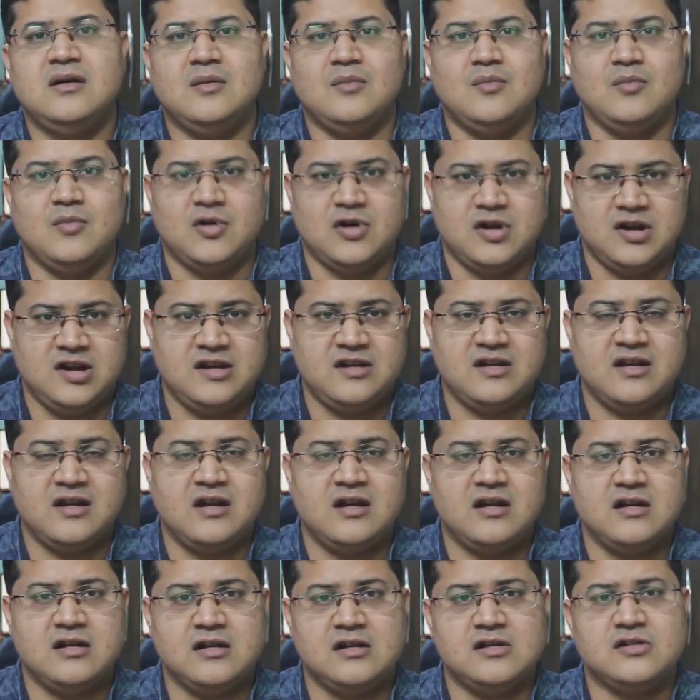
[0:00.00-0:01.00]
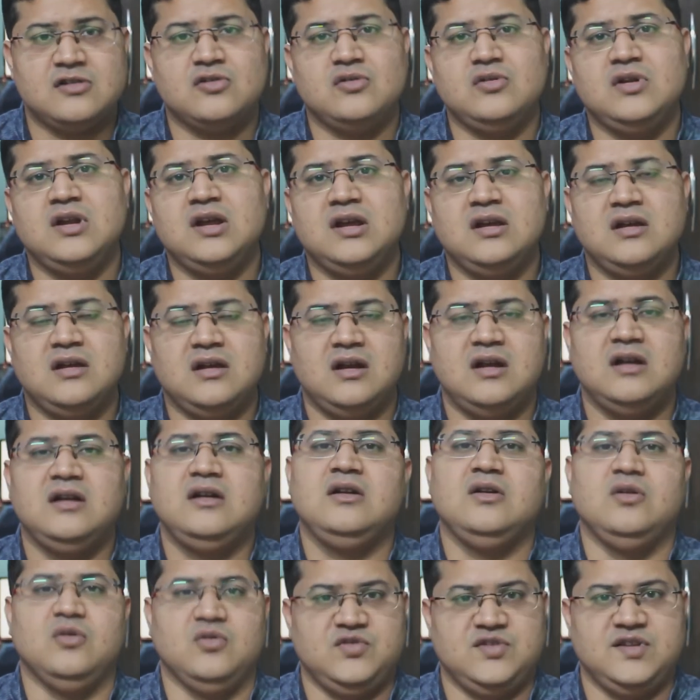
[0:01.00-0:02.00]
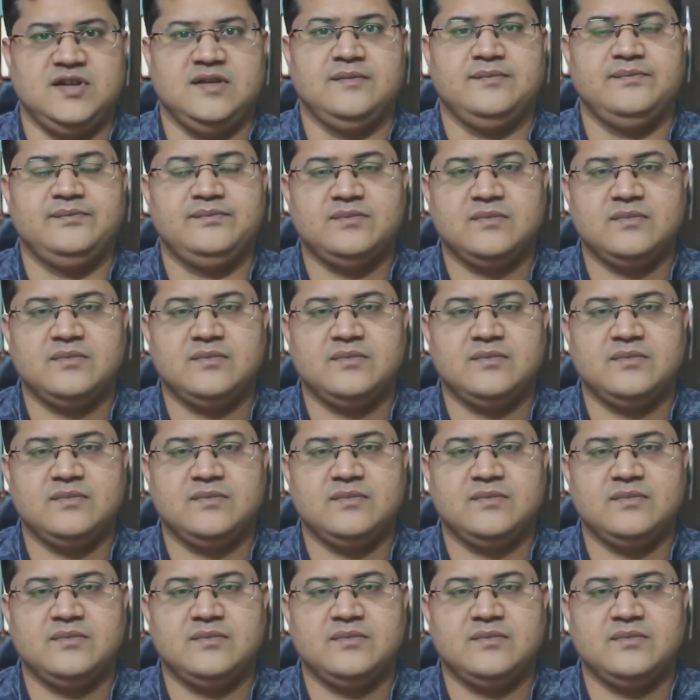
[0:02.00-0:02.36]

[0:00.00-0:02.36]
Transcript: monitoring and controlling, and closing.